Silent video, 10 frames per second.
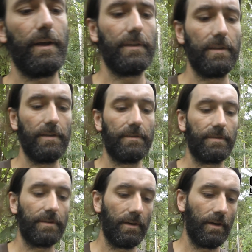I need
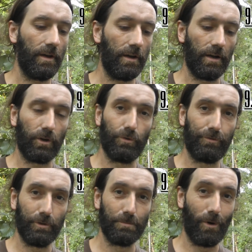a good
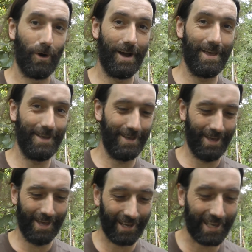few more.
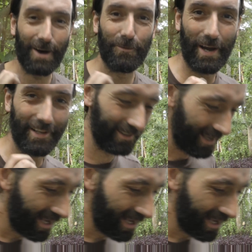I can't wait.